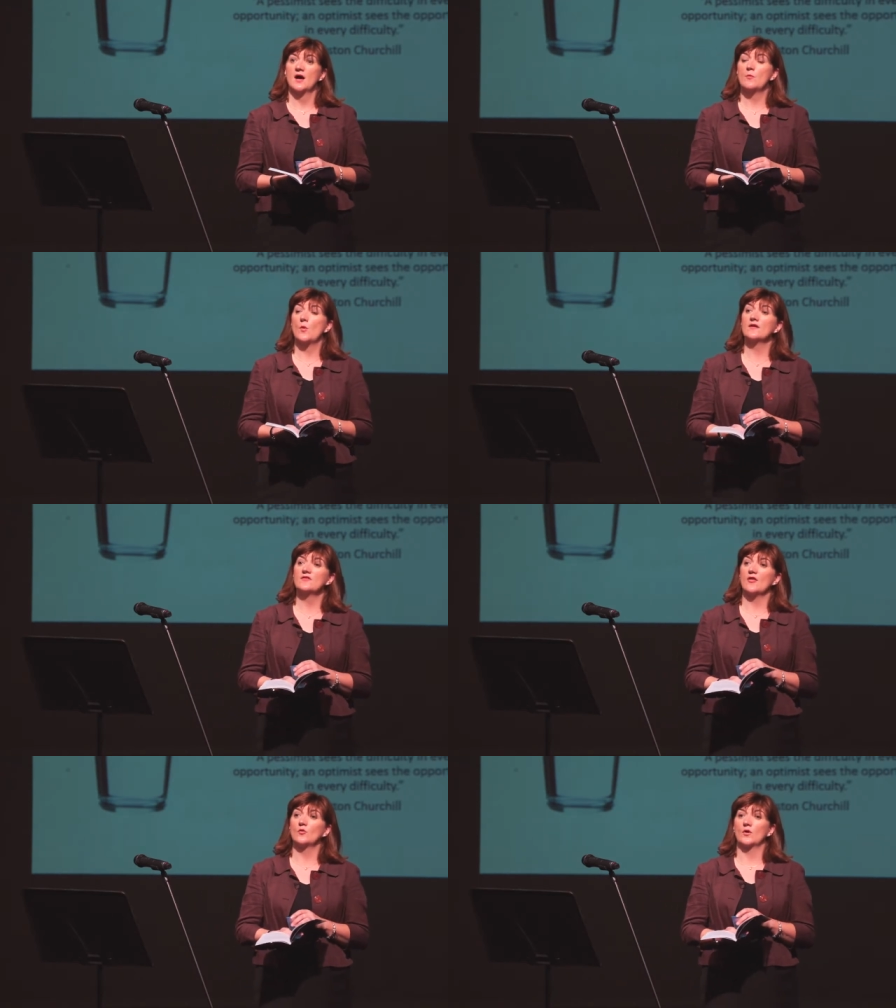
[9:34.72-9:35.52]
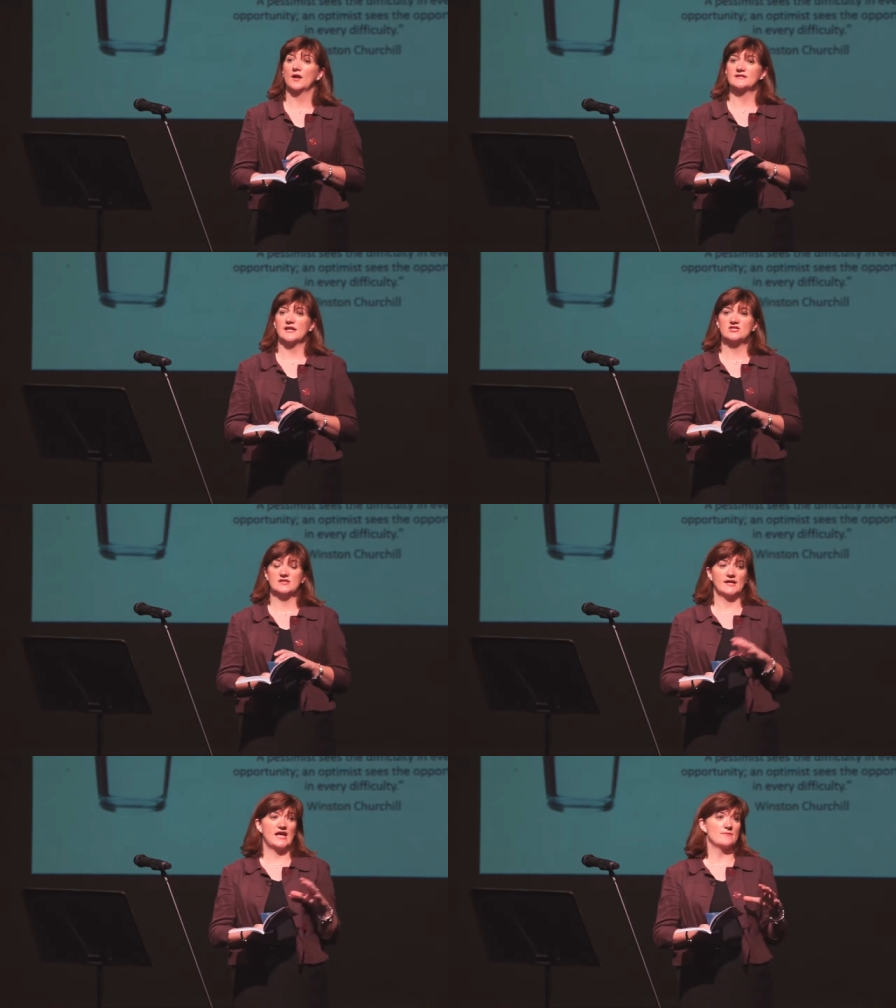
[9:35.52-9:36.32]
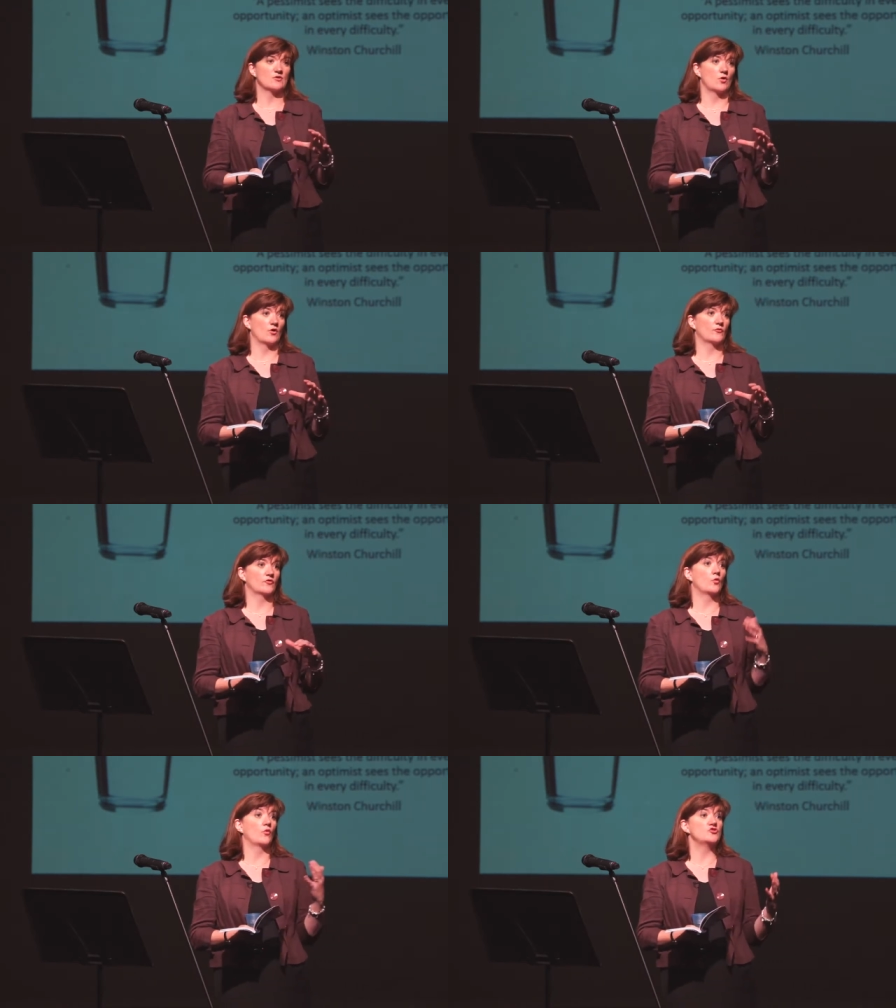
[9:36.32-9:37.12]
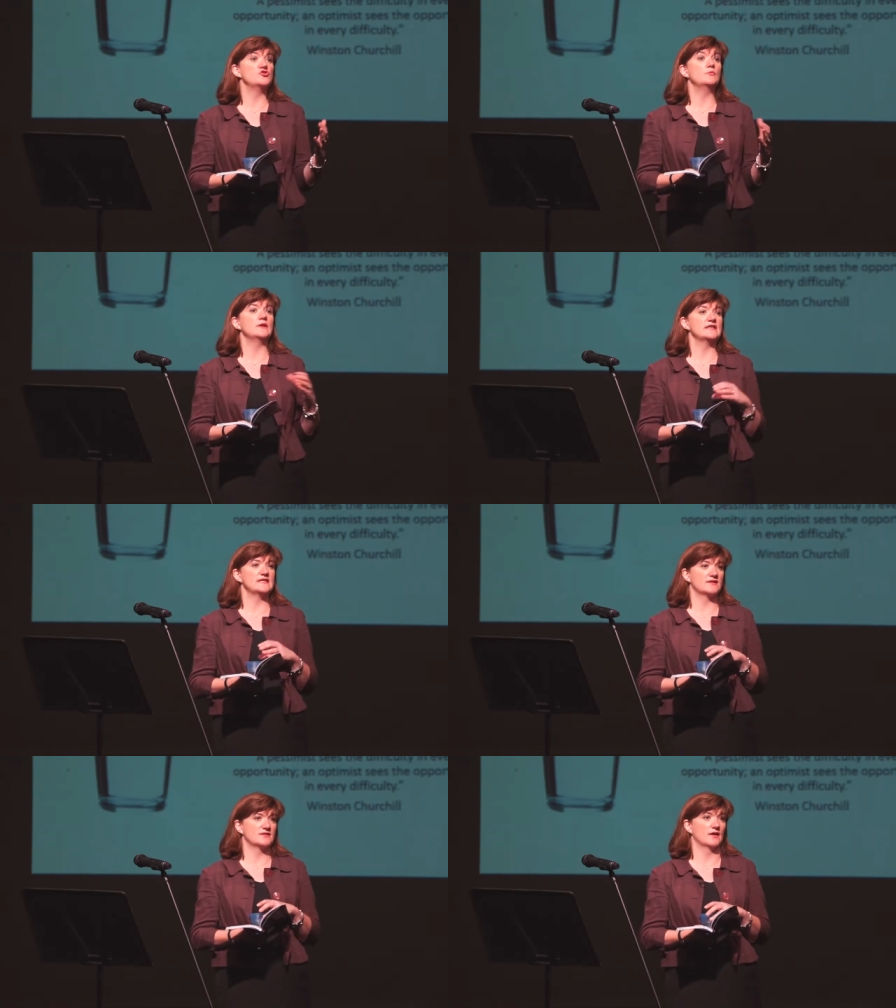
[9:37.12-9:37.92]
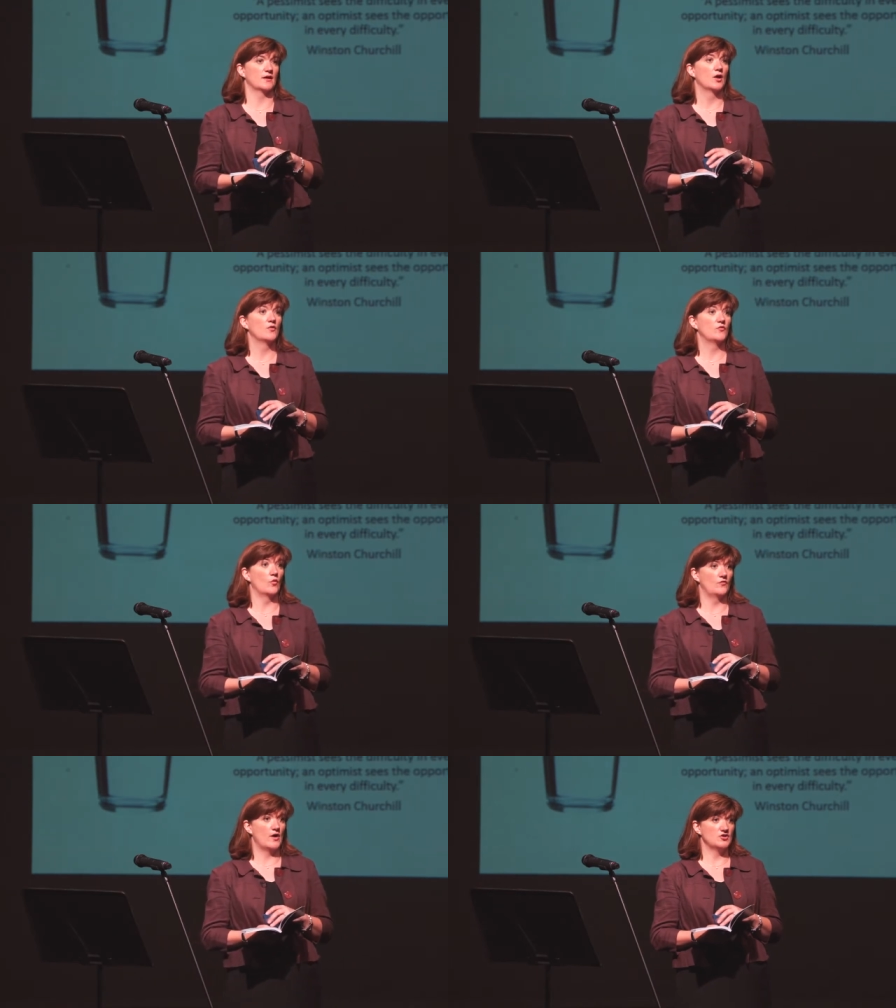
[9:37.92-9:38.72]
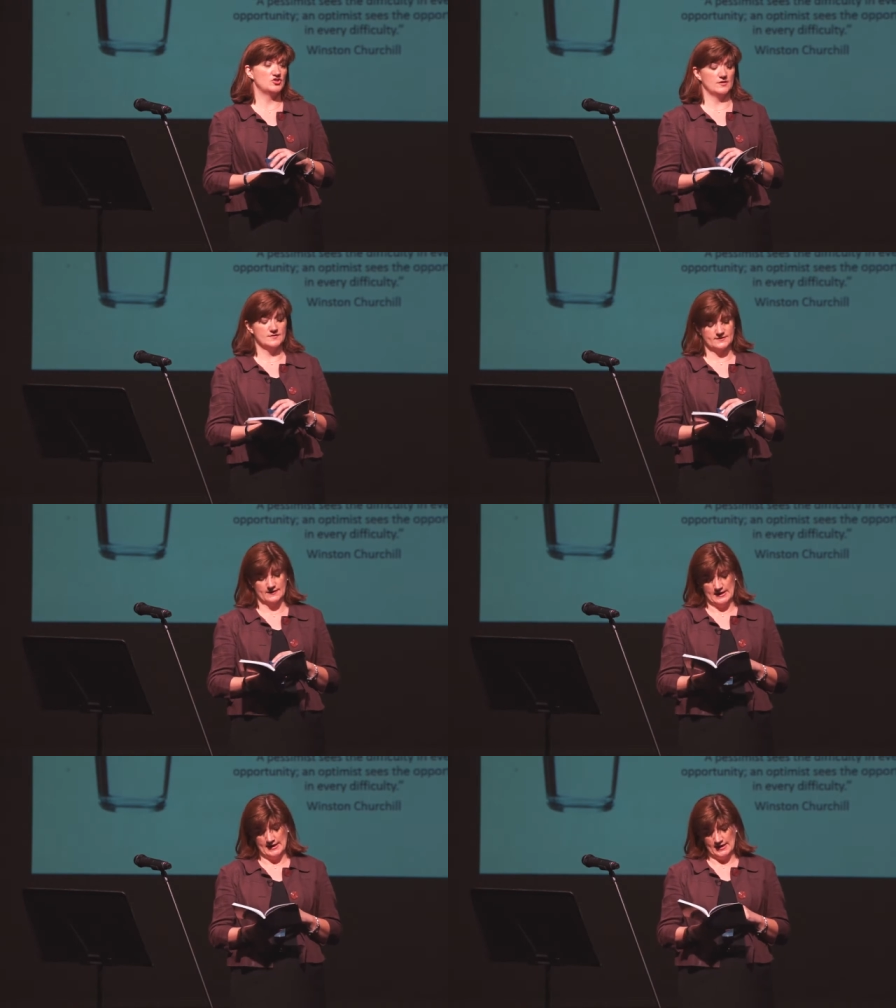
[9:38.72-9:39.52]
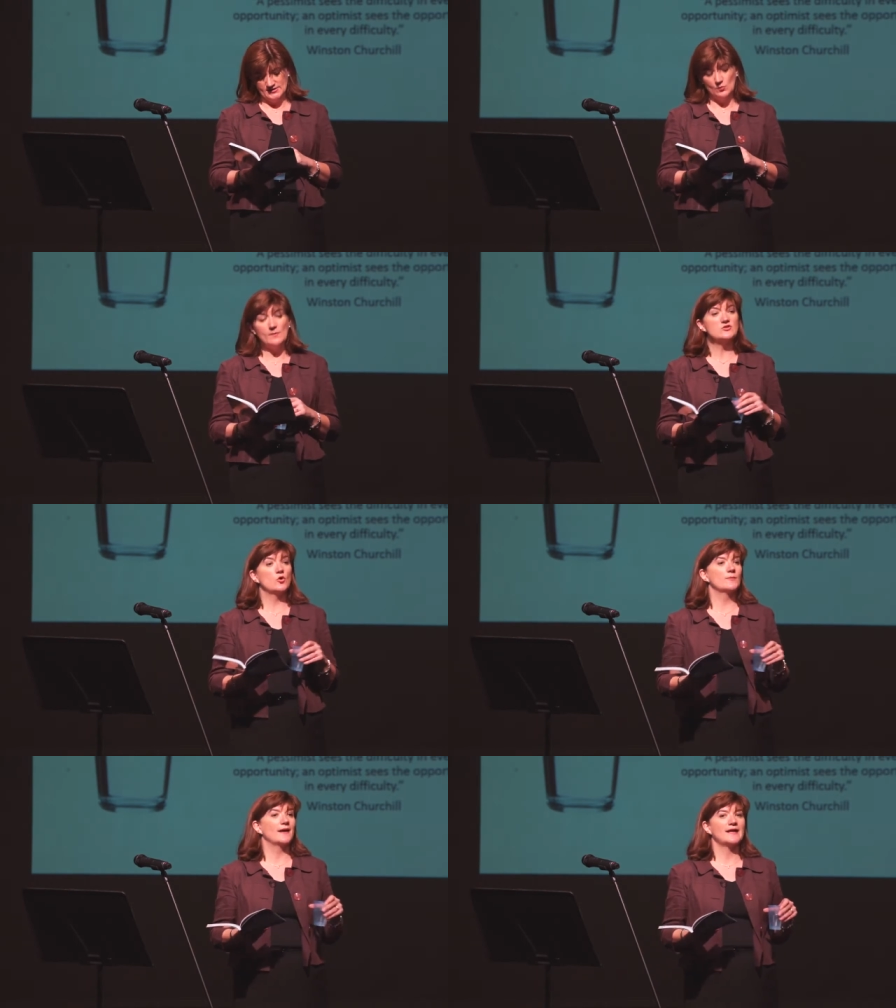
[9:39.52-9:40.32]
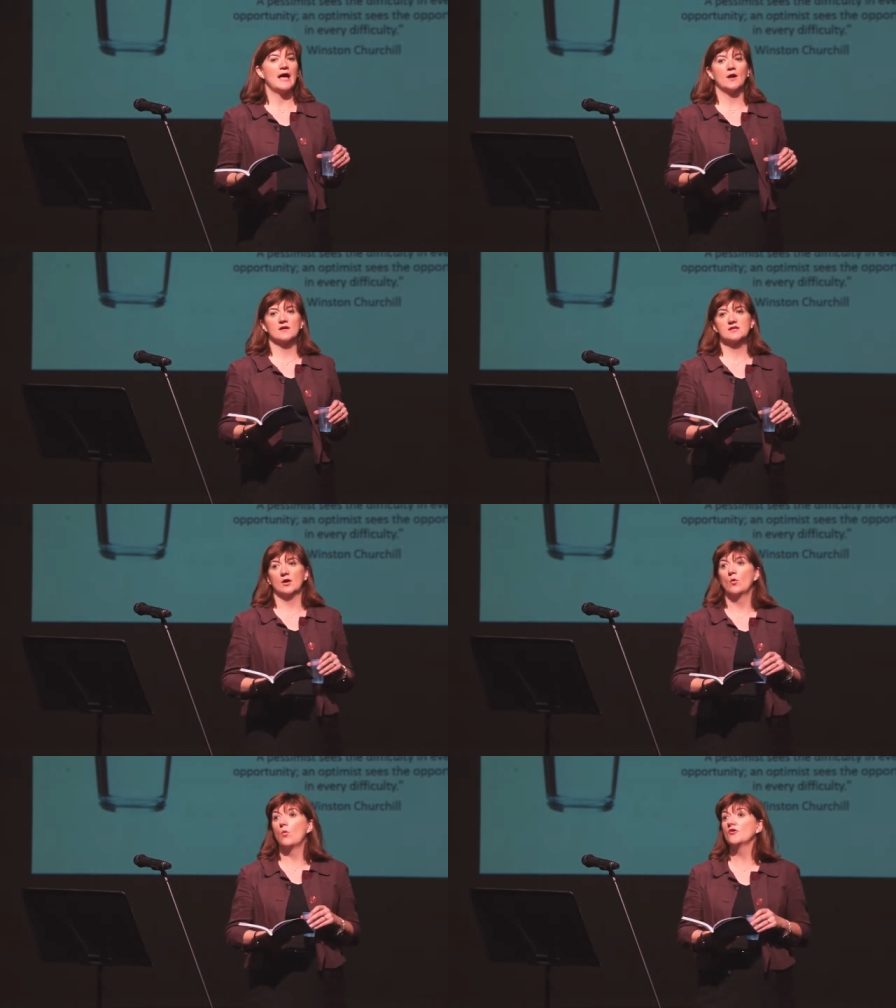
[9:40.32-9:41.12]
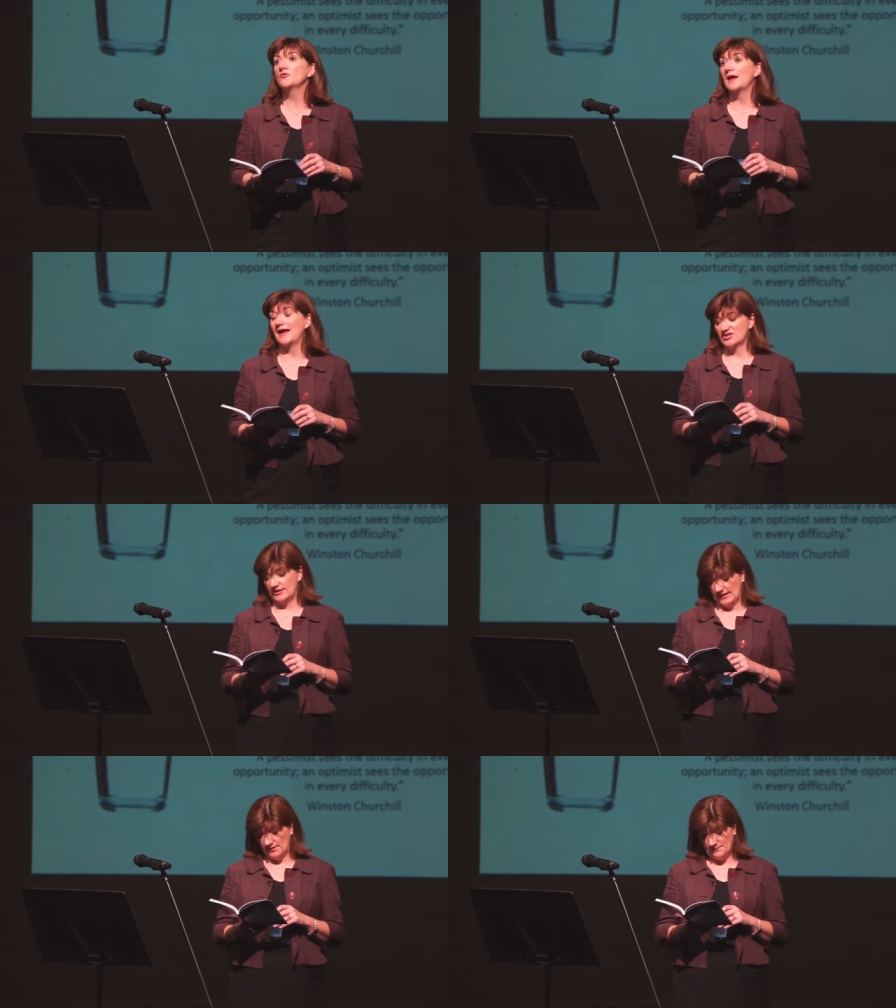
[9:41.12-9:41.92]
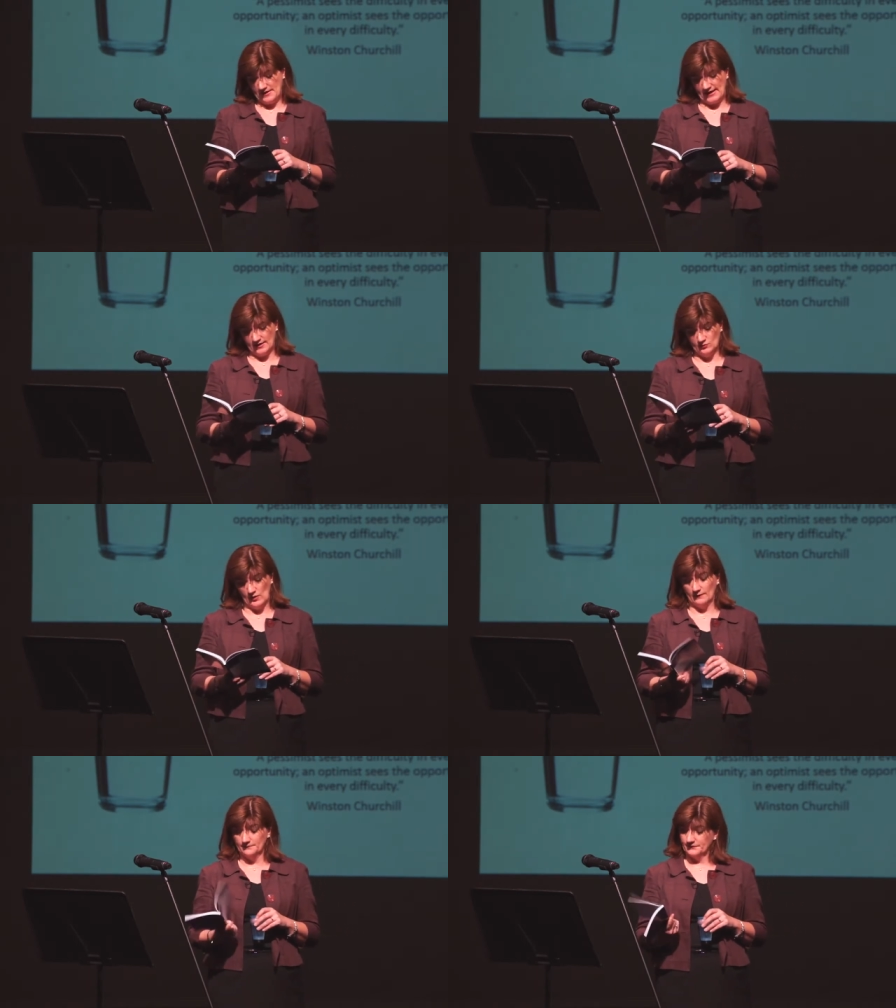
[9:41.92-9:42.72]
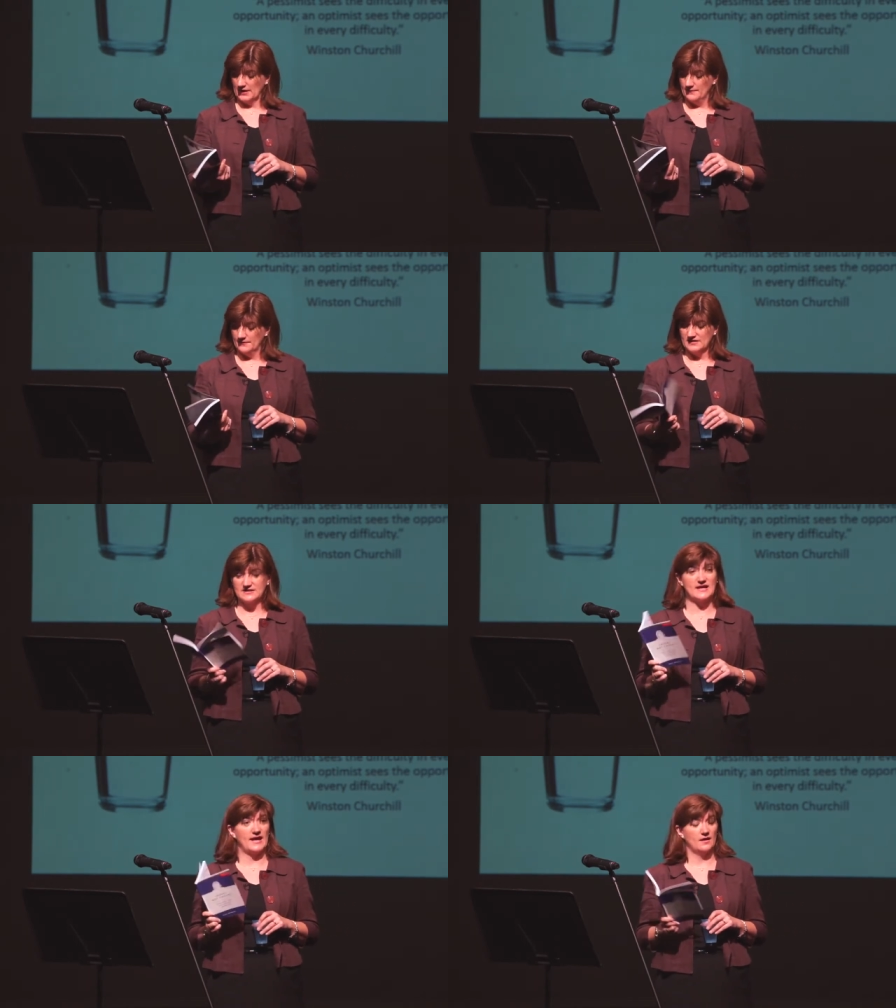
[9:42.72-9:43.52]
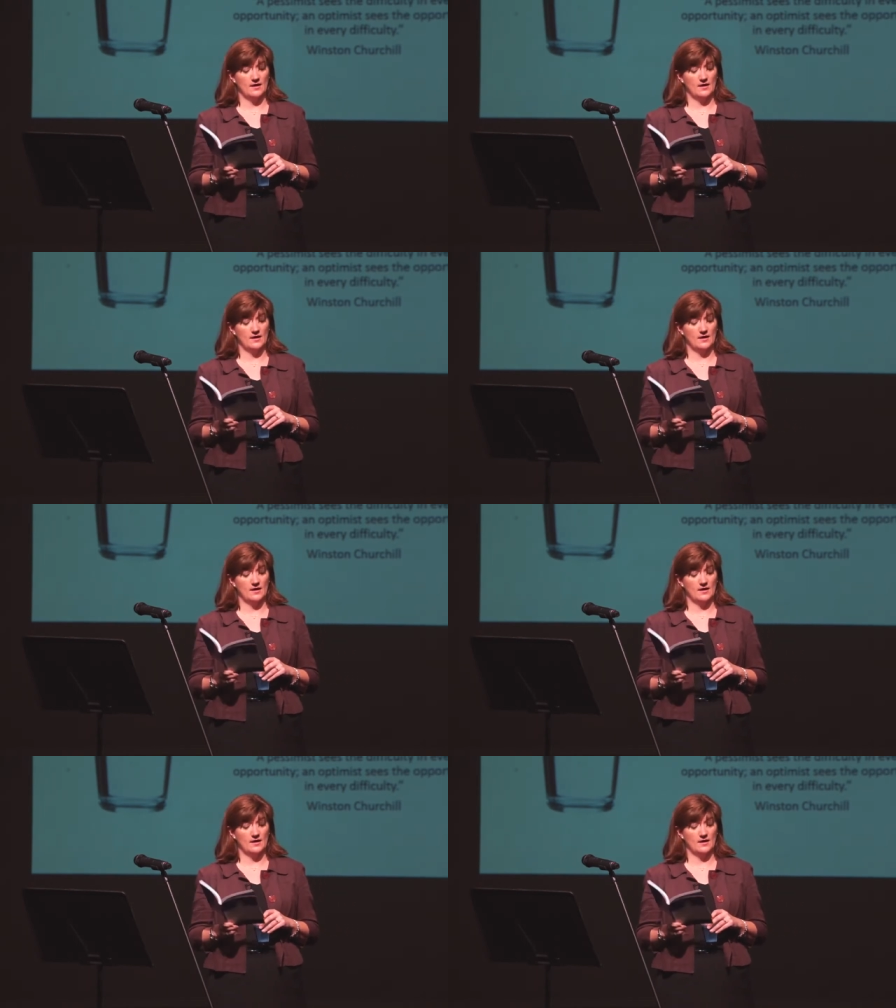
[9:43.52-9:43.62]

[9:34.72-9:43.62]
But one of the other organisations I came across was called the Jubilee Centre for Virtues. So when we talk about character, what do we actually mean? Well, as I say,